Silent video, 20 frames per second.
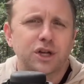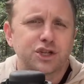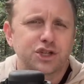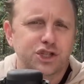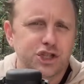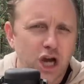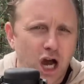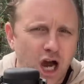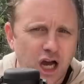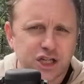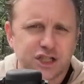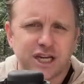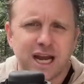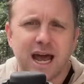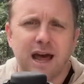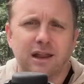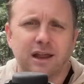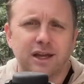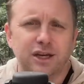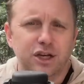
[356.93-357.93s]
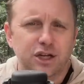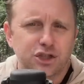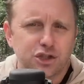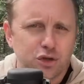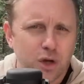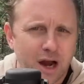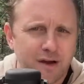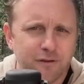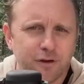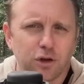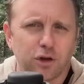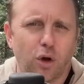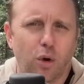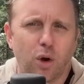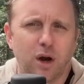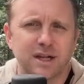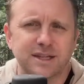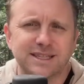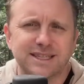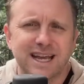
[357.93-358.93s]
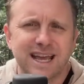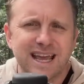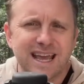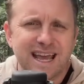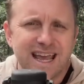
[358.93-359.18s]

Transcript: Josh Allen, Trevor Lawrence,